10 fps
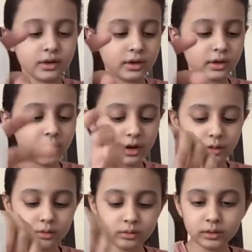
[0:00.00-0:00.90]

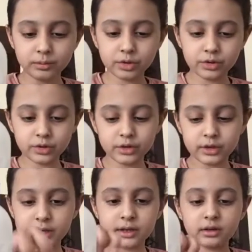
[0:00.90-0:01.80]
Now I'm going to
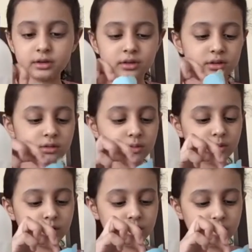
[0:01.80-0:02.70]
take this
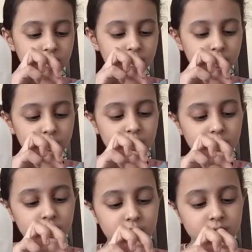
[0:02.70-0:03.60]
one,
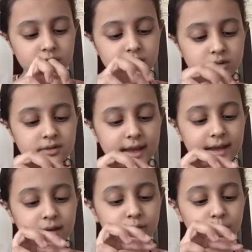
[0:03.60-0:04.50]
the
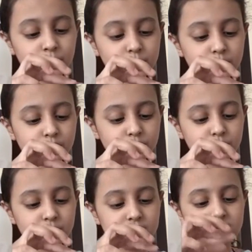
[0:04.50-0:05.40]
second one which
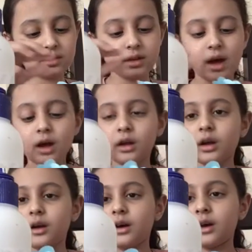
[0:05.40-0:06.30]
we stuck,
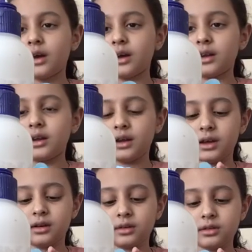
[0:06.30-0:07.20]
and like
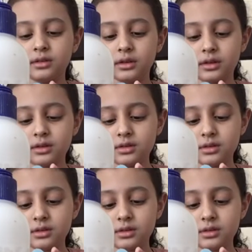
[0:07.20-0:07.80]
this.